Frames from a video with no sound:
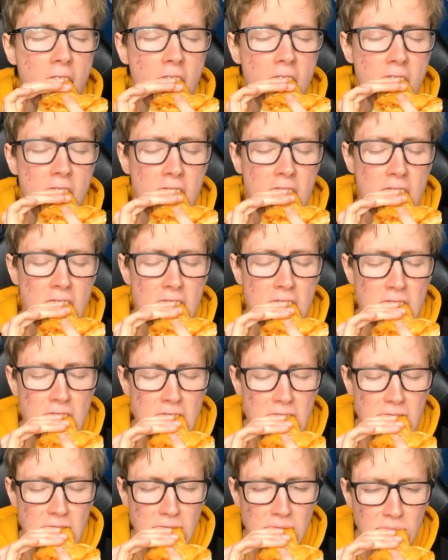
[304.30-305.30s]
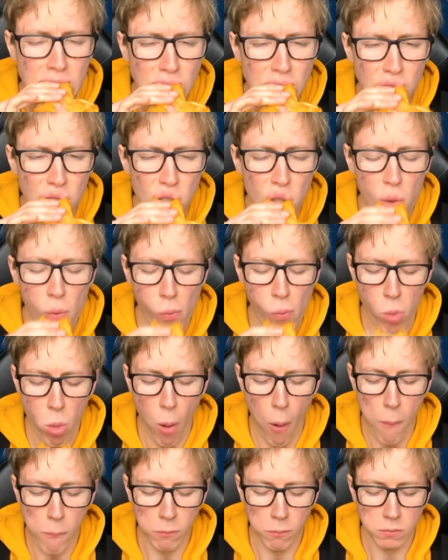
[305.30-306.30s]

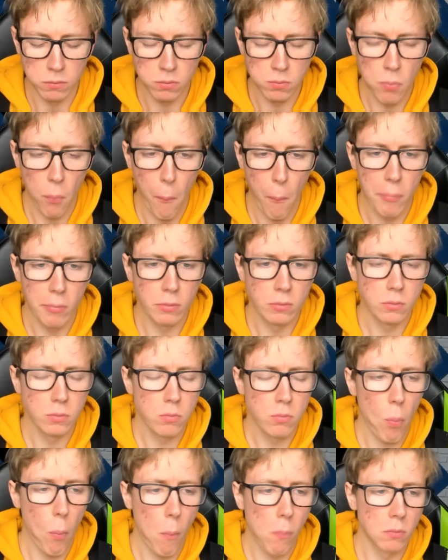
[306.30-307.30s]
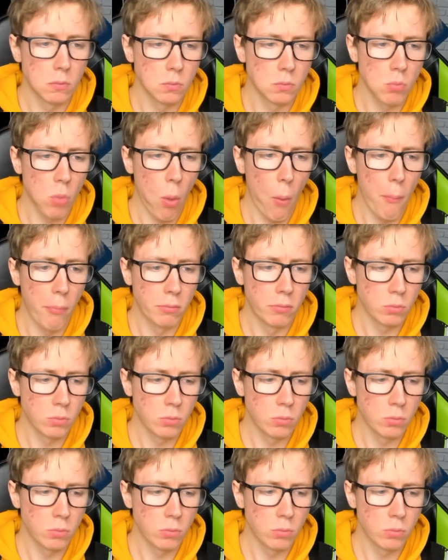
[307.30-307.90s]
Nothing is said.